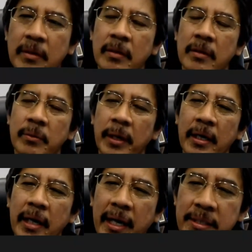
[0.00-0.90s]
Well,
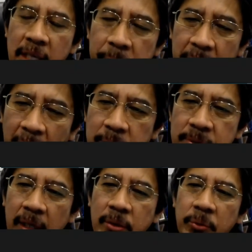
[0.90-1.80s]
like I said, perhaps
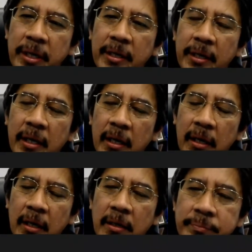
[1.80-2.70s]
during
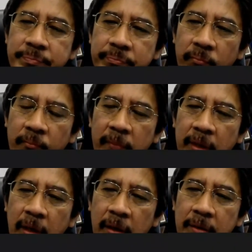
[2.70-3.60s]
the
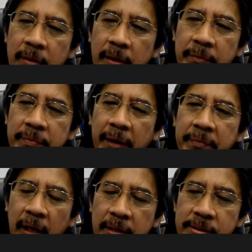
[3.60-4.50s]

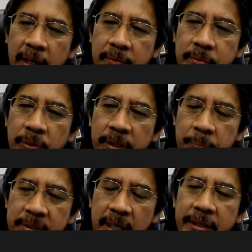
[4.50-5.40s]
Viva itself, during the
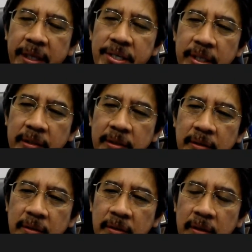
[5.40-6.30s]
presentation,
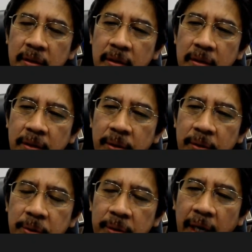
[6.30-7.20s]
you know,
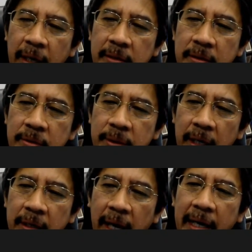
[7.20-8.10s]
you
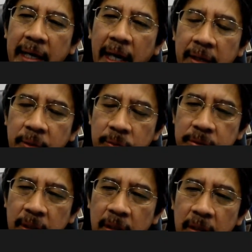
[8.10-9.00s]
can highlight
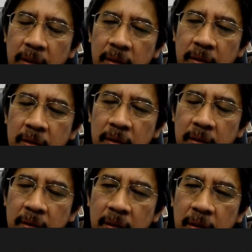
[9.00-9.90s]
those.
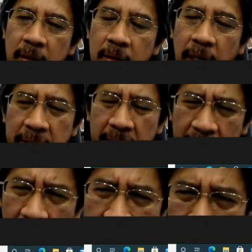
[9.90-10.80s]
I
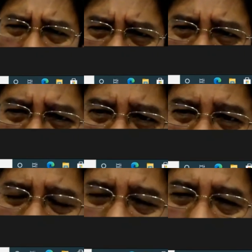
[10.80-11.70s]
guess this is because of
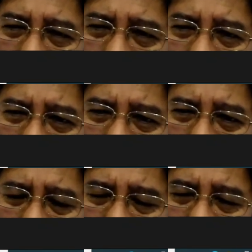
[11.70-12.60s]
delay in Viva
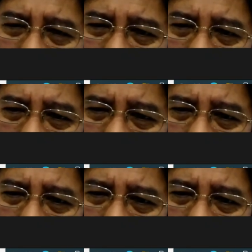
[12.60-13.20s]
after 2 years. Is that?